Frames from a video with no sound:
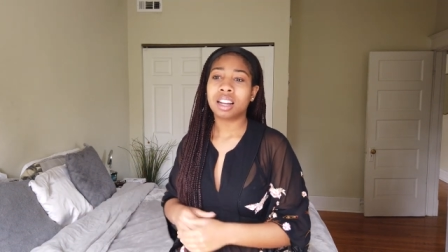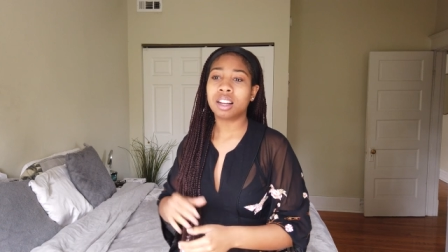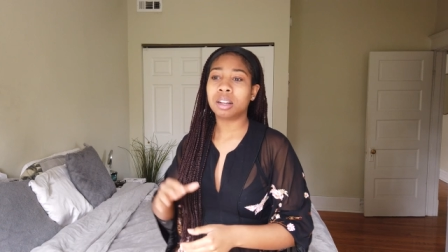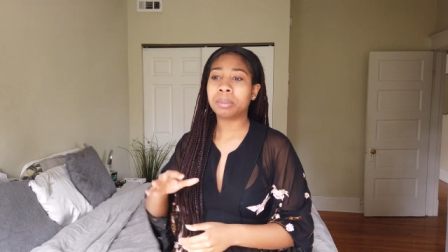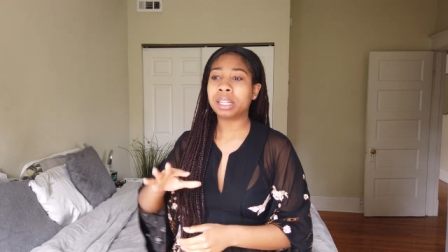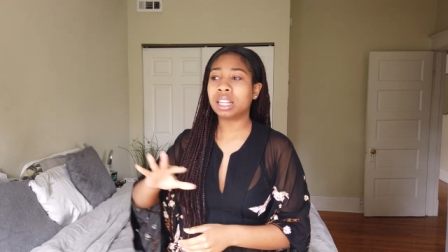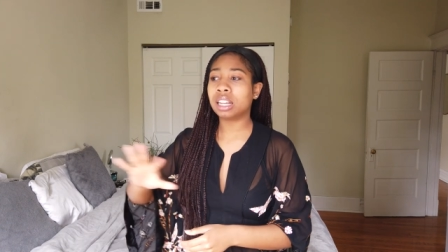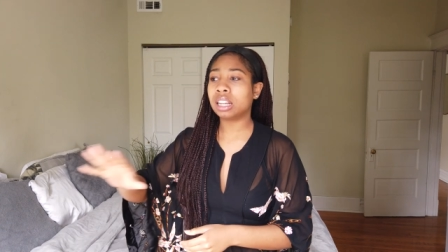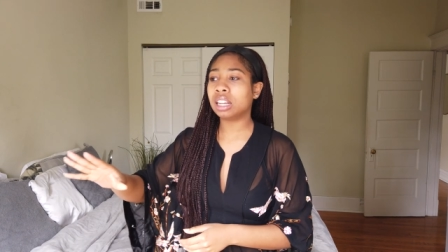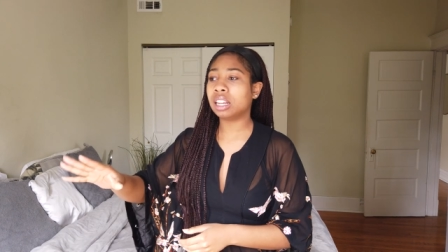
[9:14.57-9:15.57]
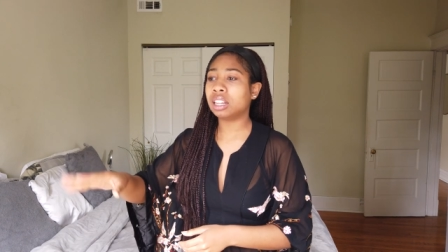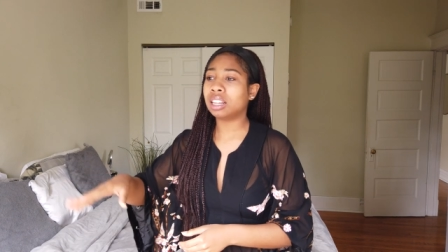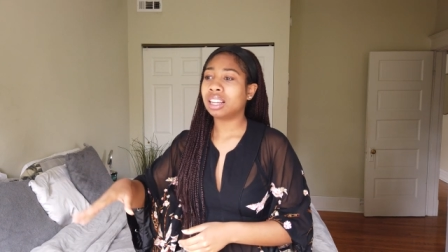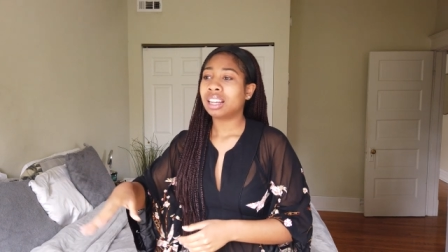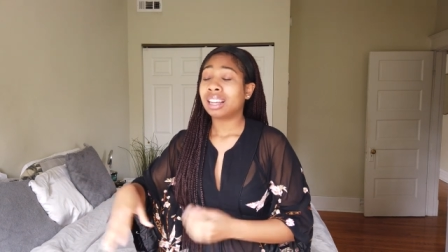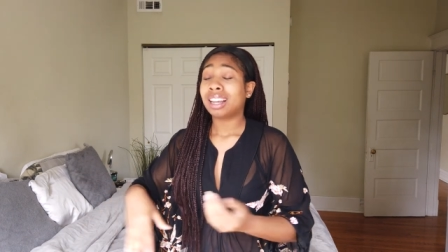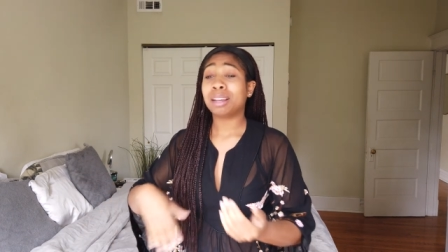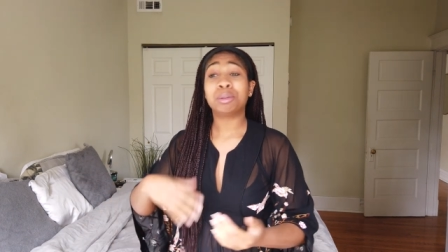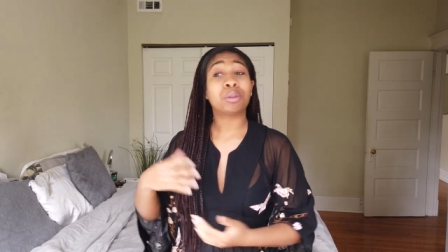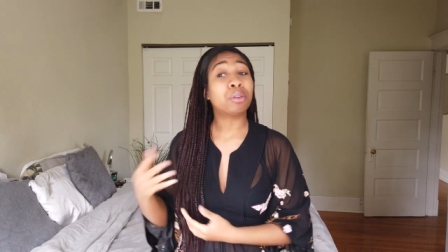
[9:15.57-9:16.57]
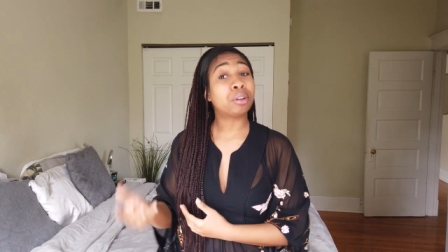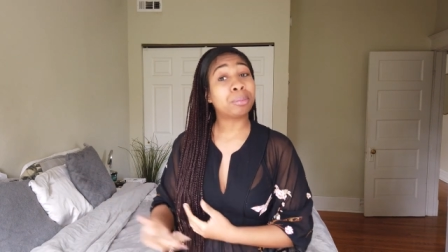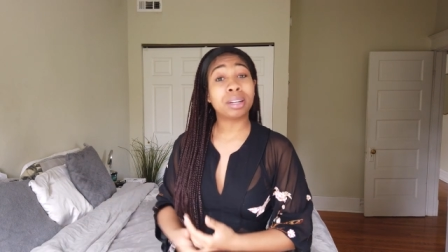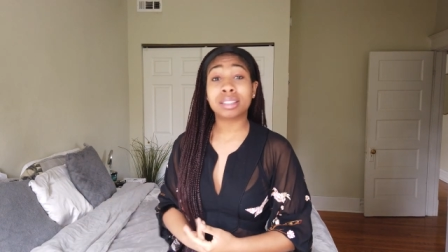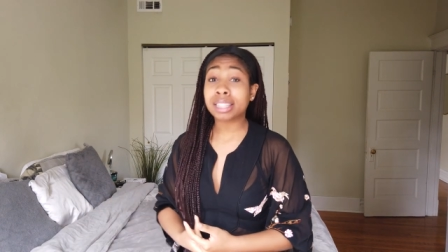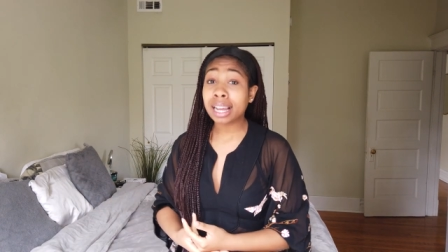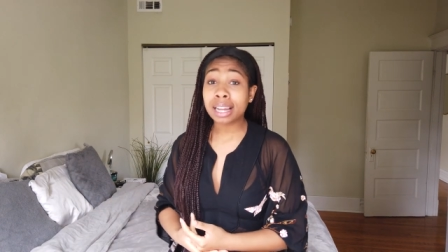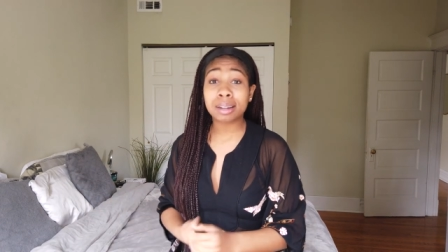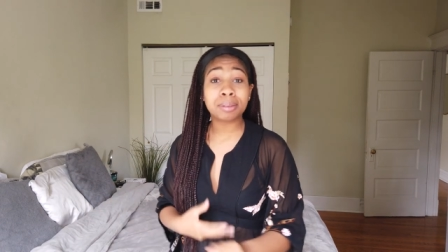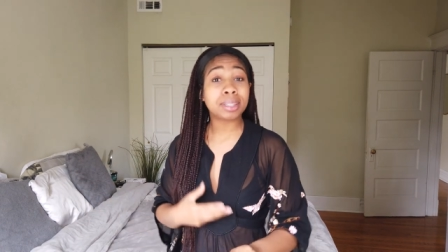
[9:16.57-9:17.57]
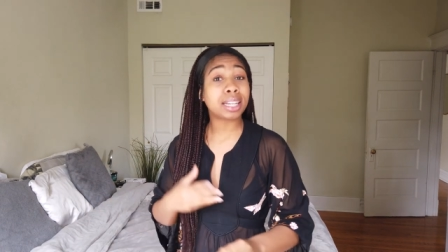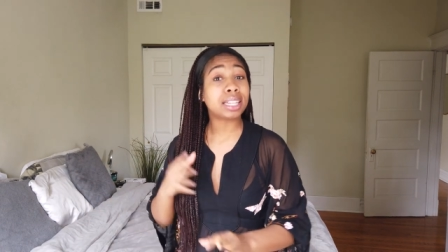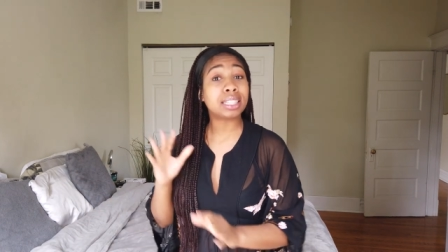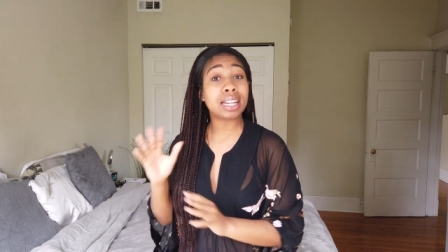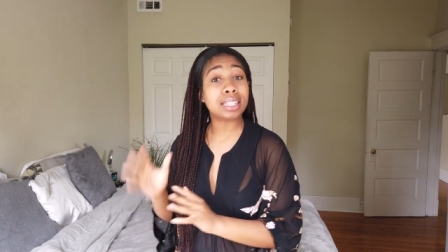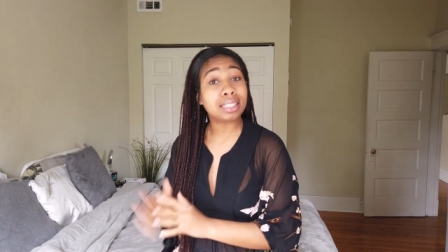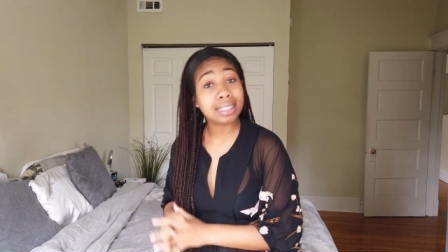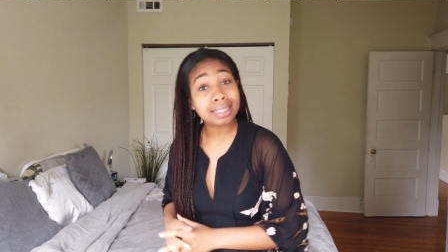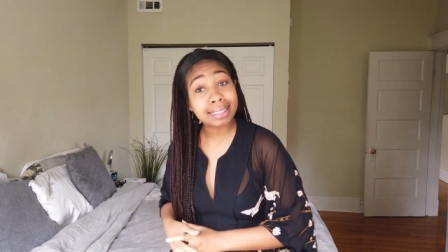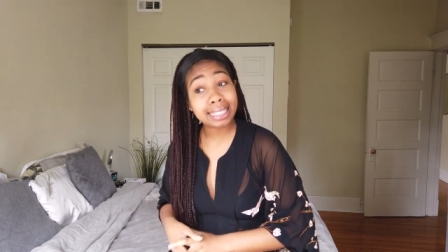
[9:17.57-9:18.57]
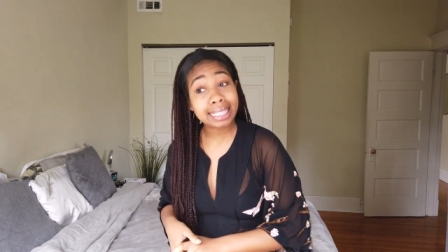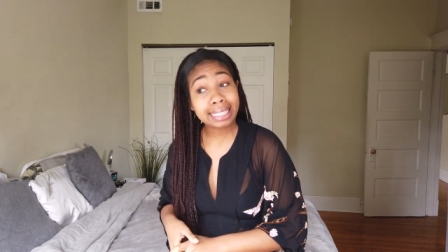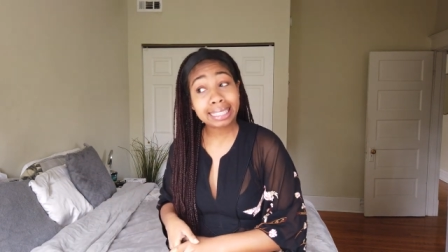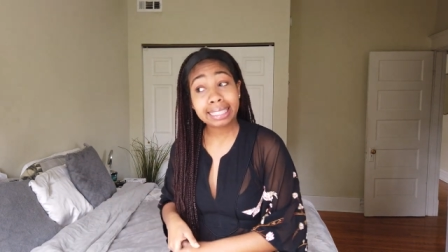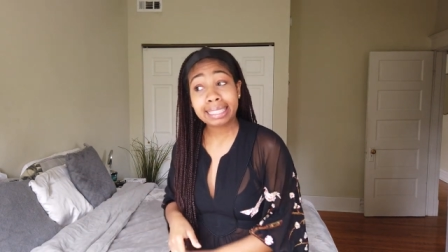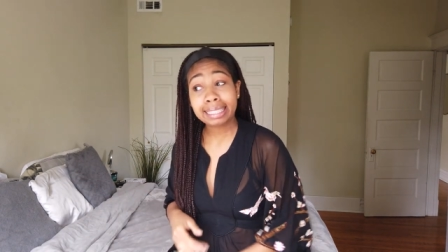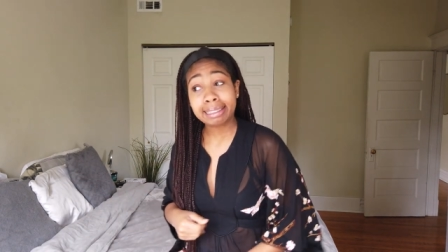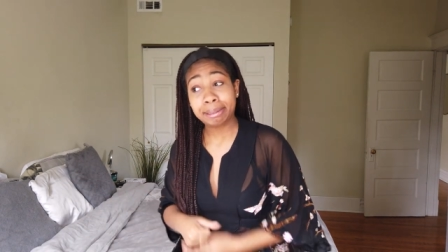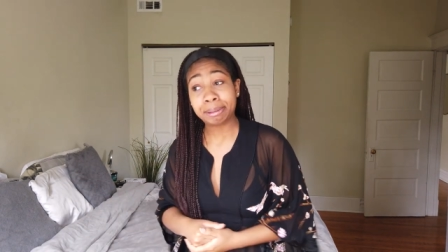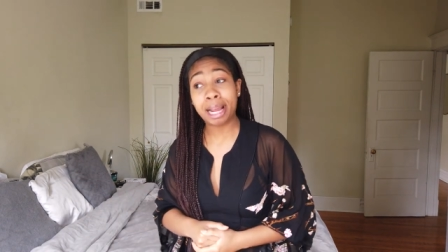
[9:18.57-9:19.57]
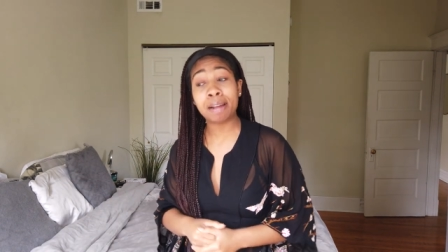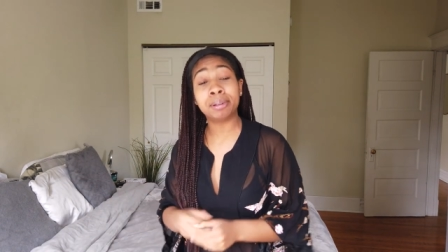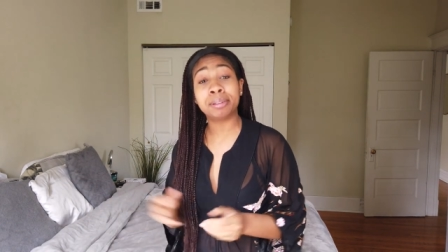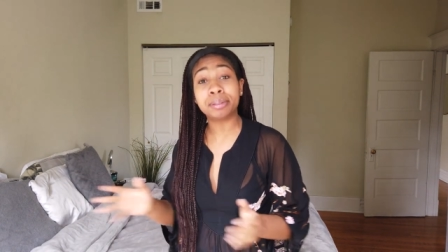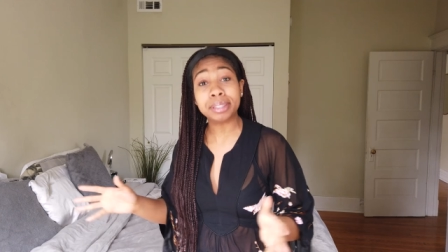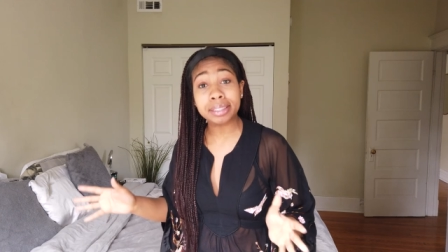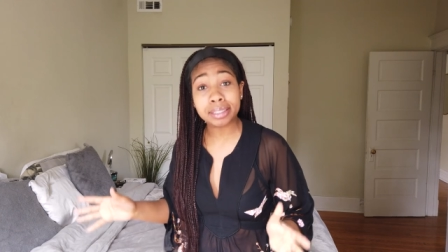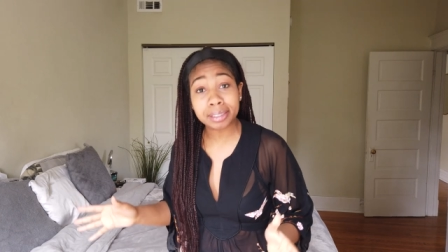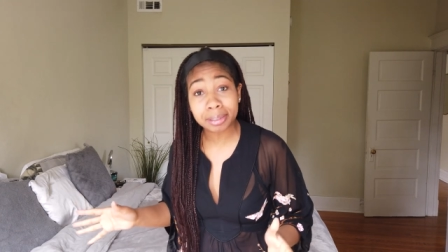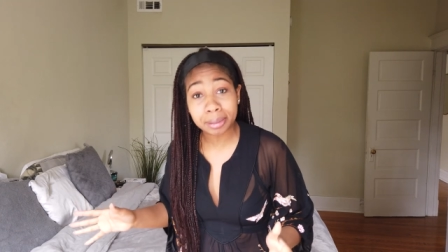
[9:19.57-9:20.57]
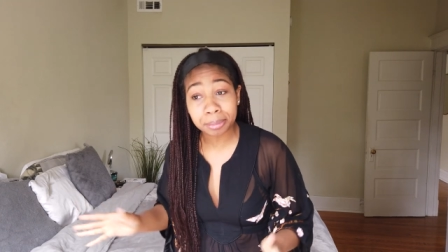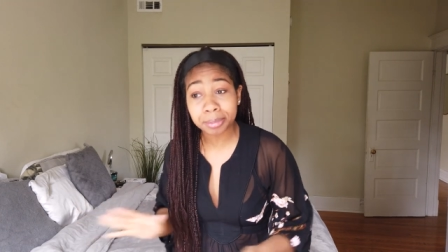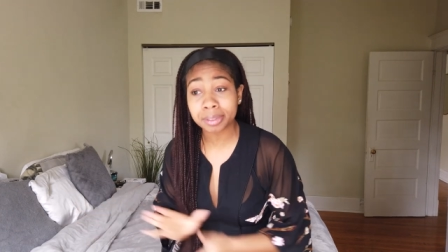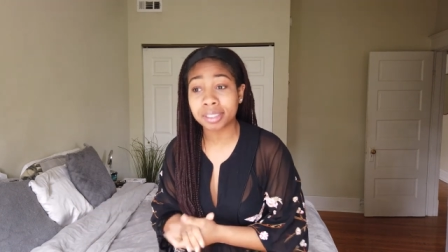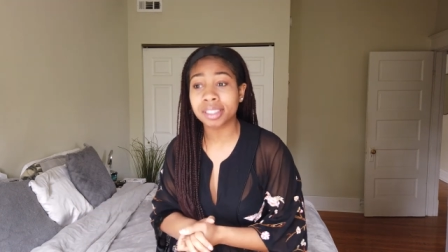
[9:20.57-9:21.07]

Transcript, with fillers: Um, and then he was going around town catching STDs and having threesomes.